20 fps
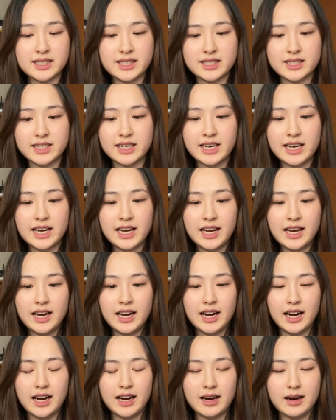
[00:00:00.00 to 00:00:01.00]
it.
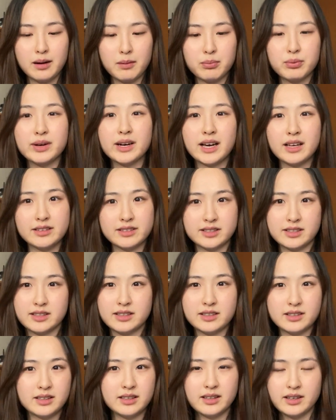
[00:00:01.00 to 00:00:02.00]
Um, uh, pre
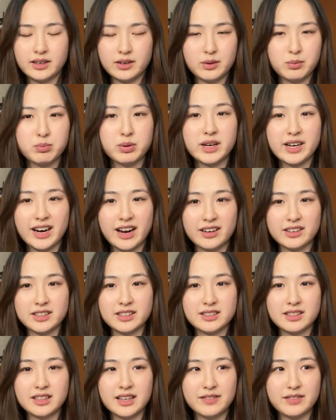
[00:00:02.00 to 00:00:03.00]

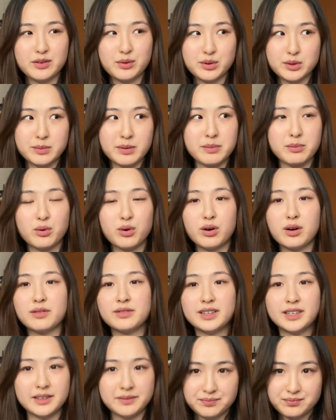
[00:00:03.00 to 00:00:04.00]
pre-calculus 11 was a bit more of
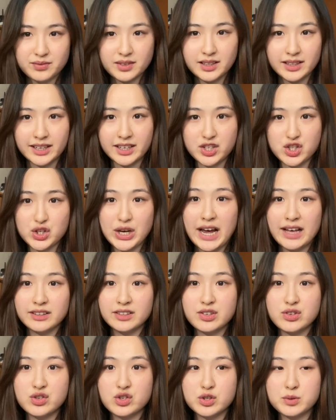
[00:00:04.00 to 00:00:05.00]
a like a
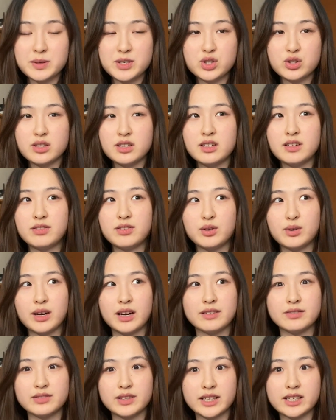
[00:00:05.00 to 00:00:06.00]
challenge, especially if you
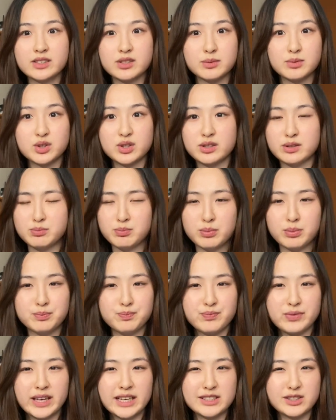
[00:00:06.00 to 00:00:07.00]
have like some
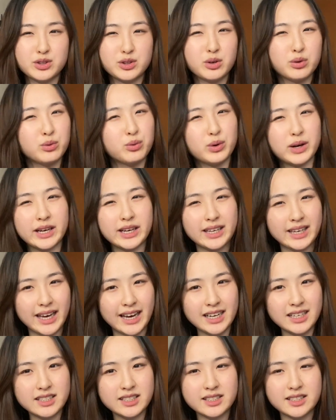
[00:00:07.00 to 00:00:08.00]
things you don't quite
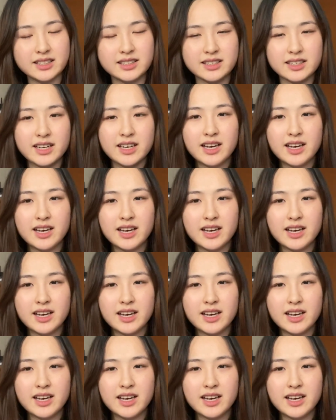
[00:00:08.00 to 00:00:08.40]
get and